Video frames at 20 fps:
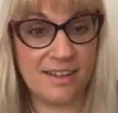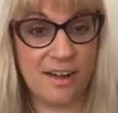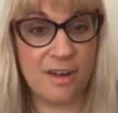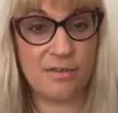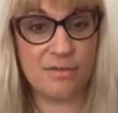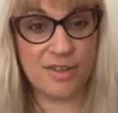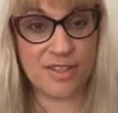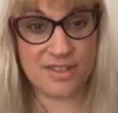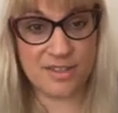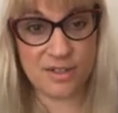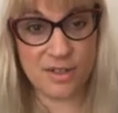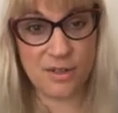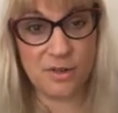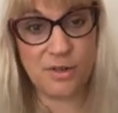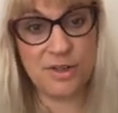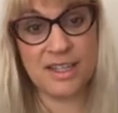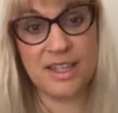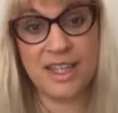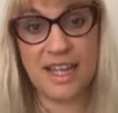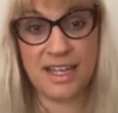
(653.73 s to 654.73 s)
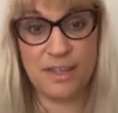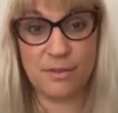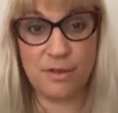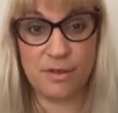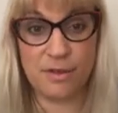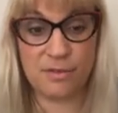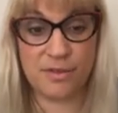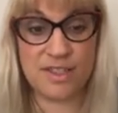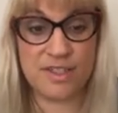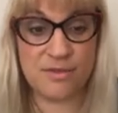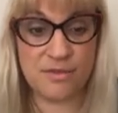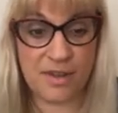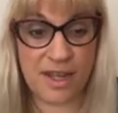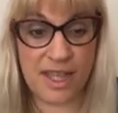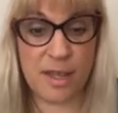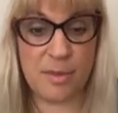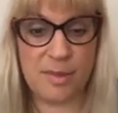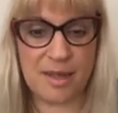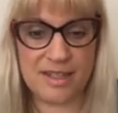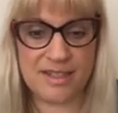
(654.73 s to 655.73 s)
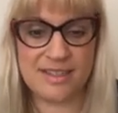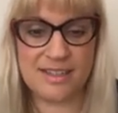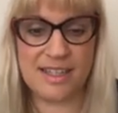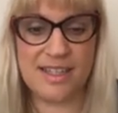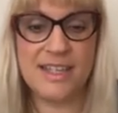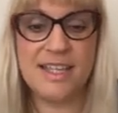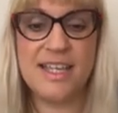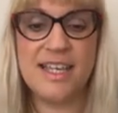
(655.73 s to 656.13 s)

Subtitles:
of its, life, of its viability.